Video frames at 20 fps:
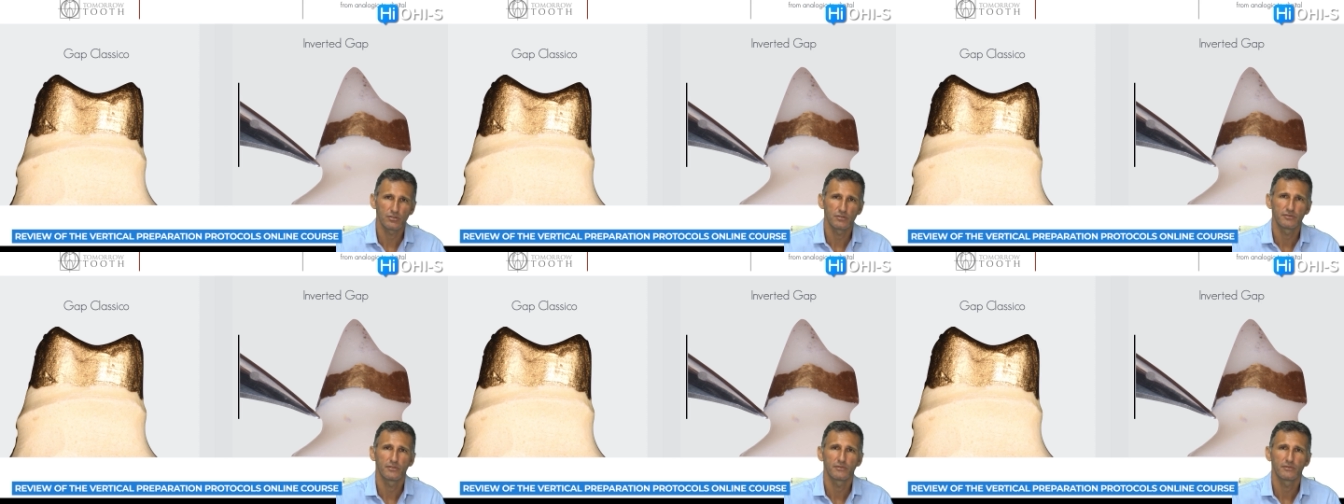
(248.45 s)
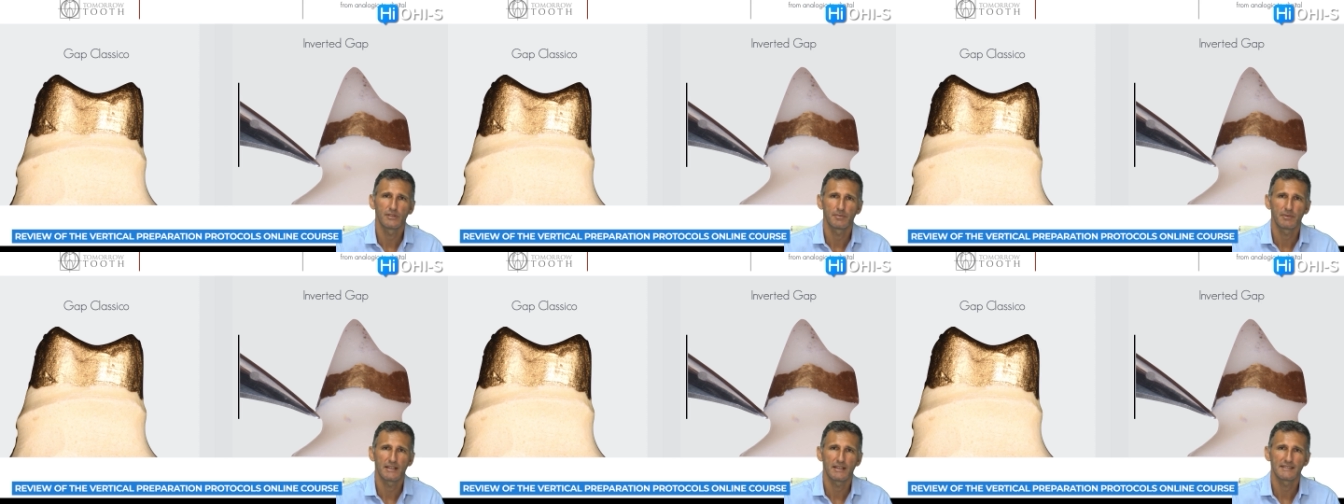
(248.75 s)
from
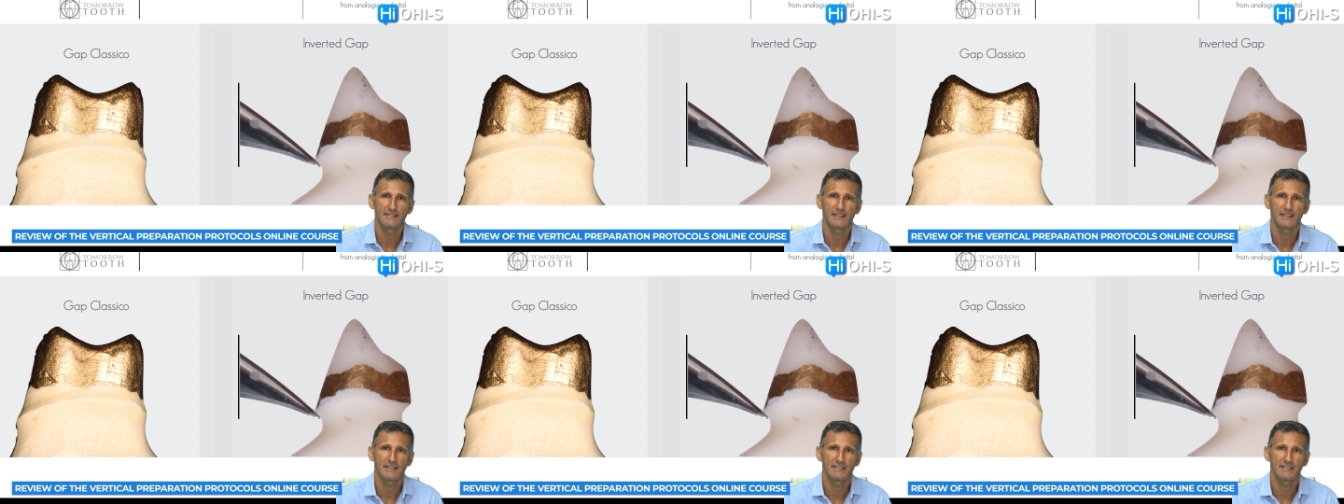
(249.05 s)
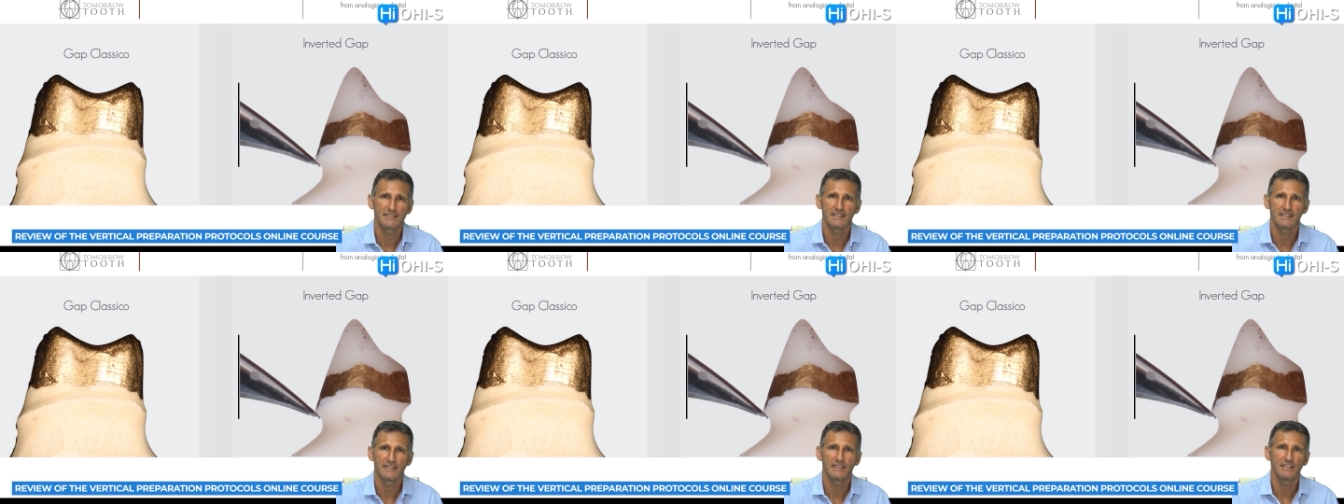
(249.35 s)
the plaster and
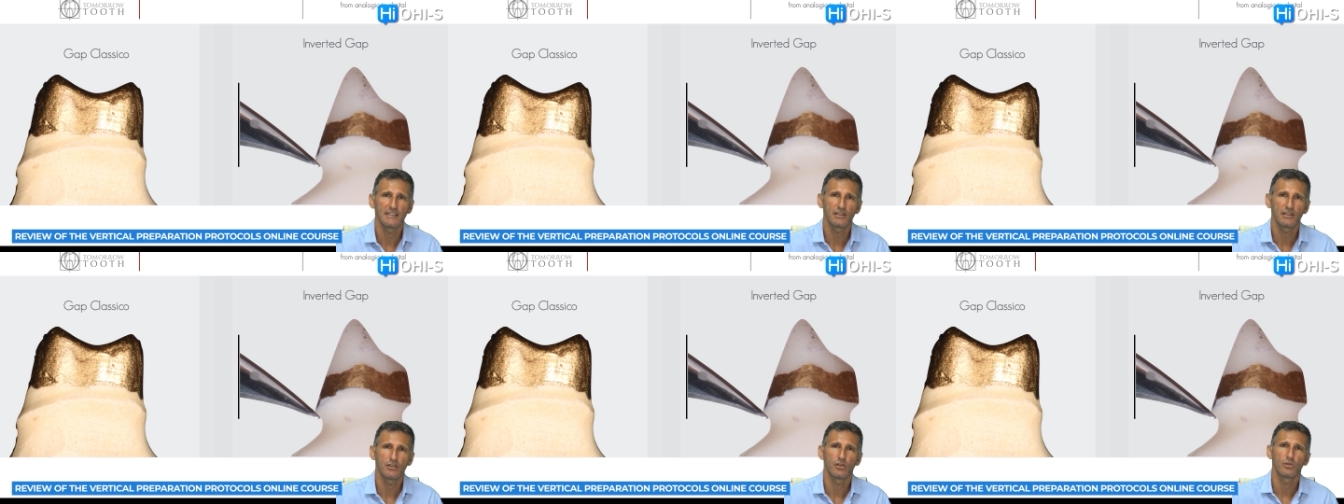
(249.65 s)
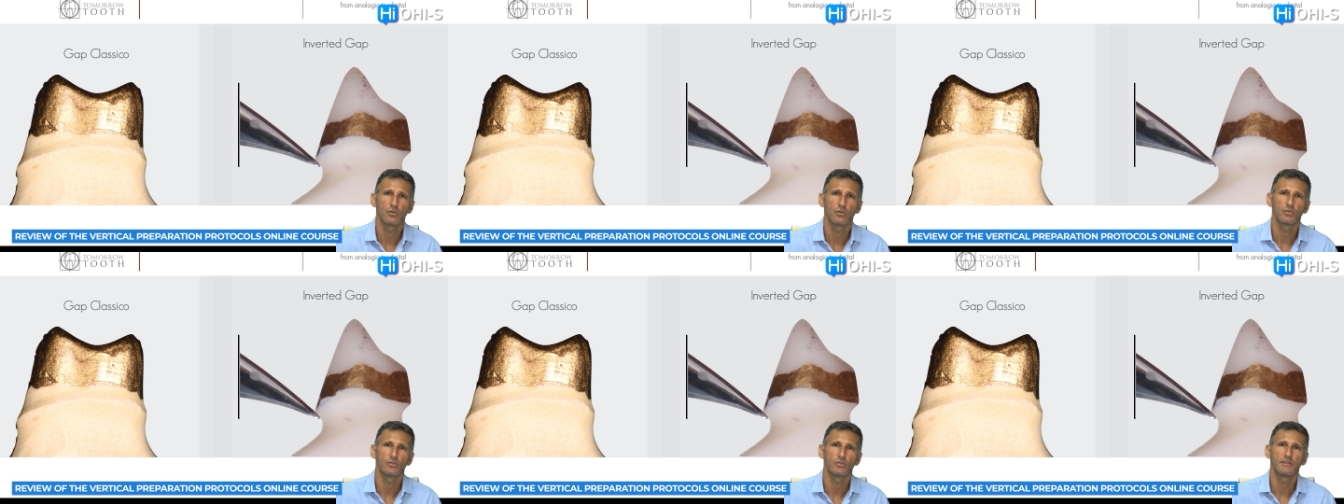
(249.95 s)
seeing
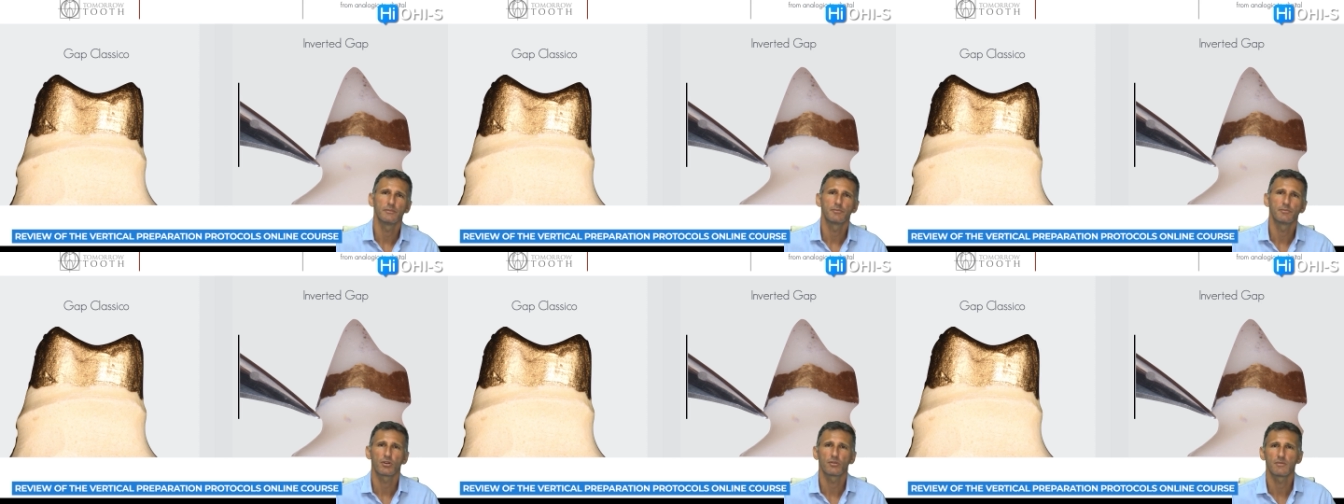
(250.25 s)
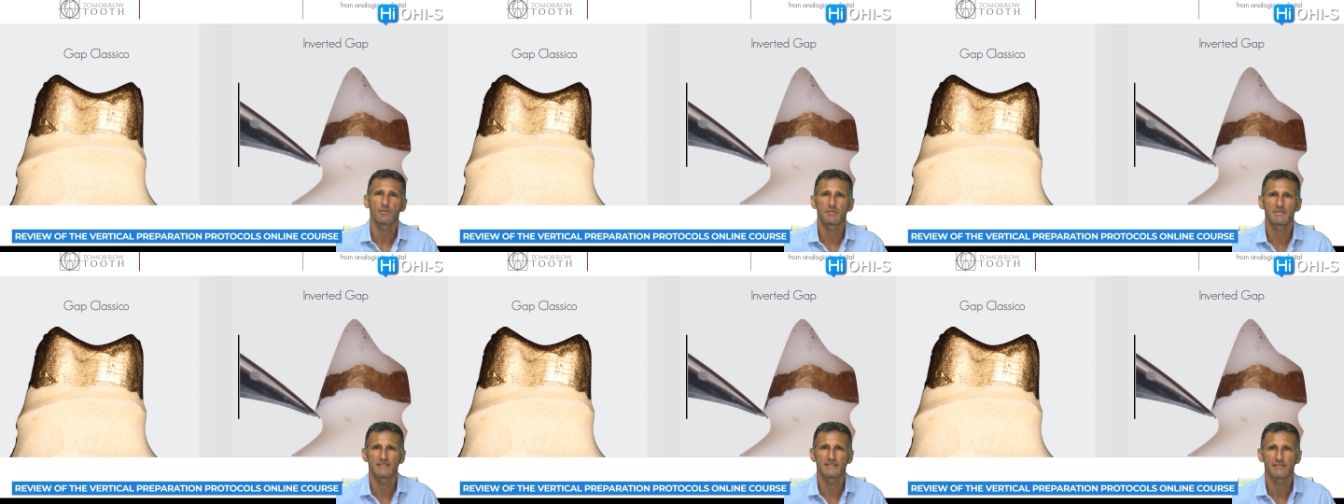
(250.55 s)
all the
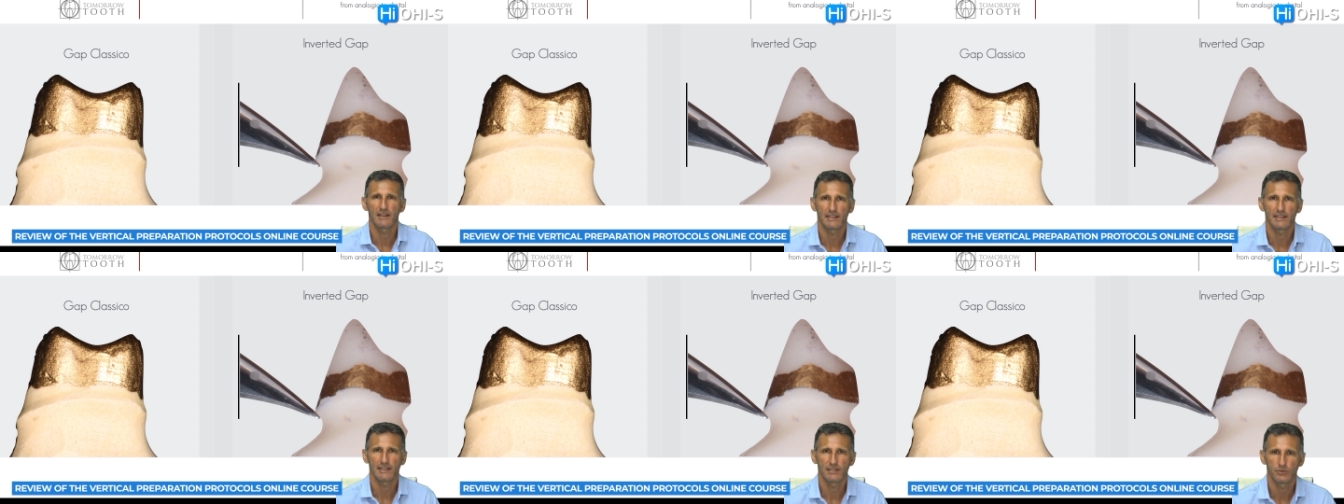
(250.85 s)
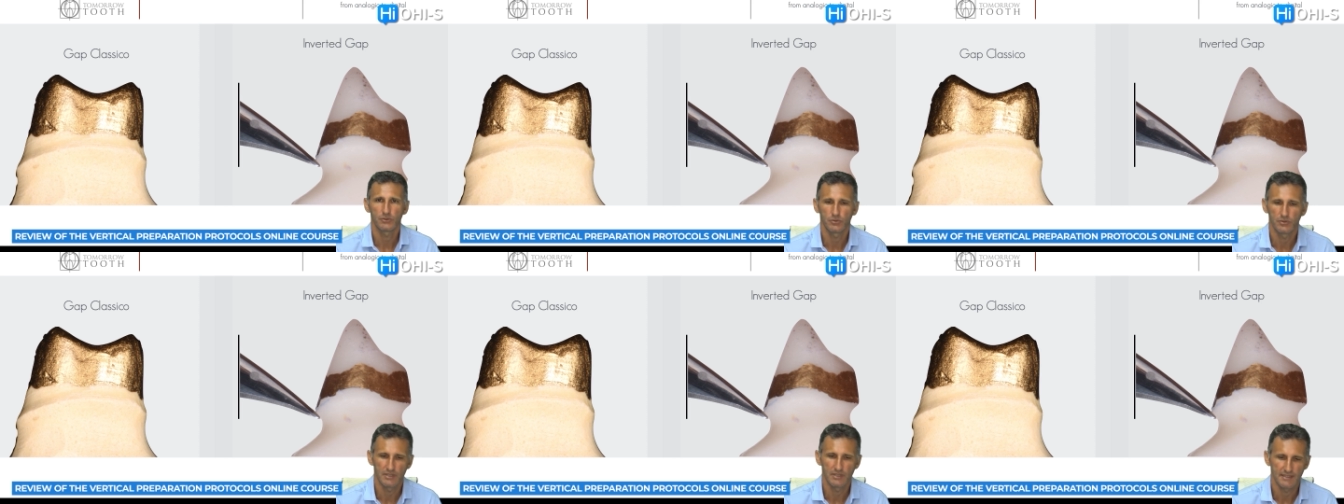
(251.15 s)
problems
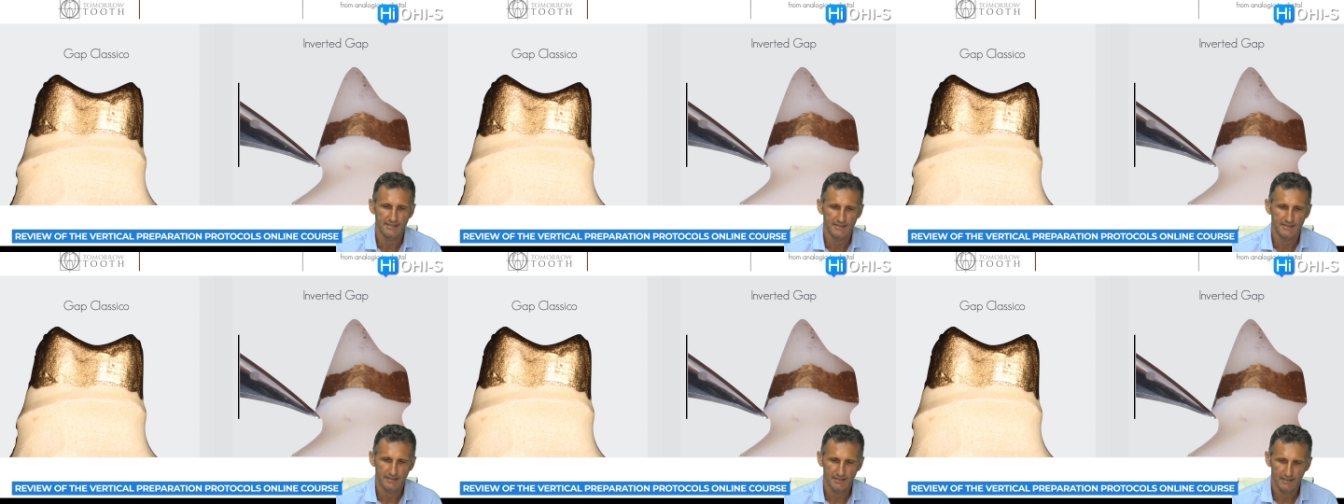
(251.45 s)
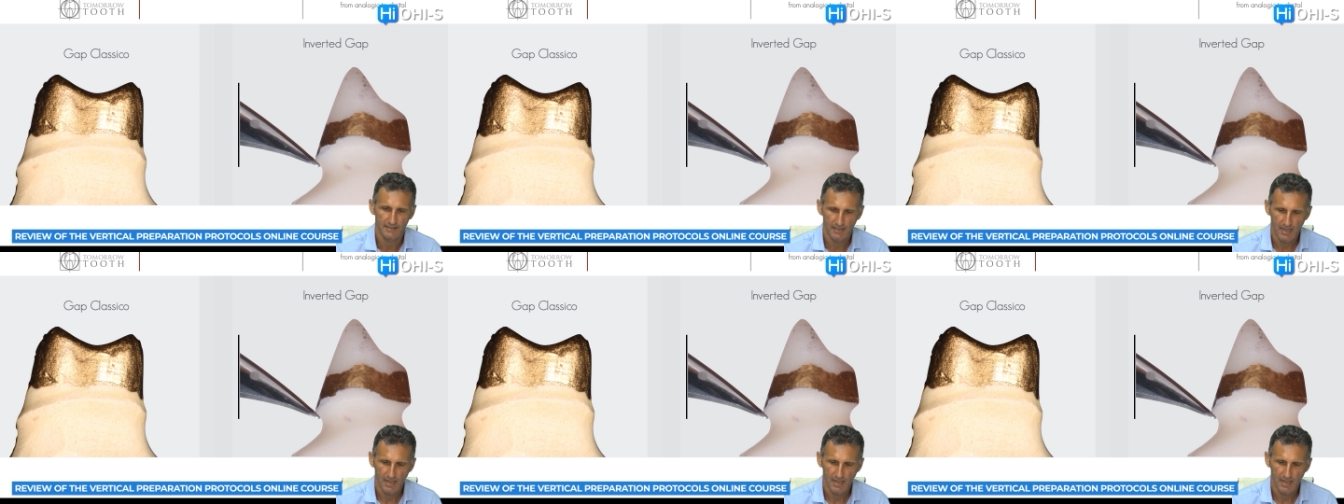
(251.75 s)
related to this.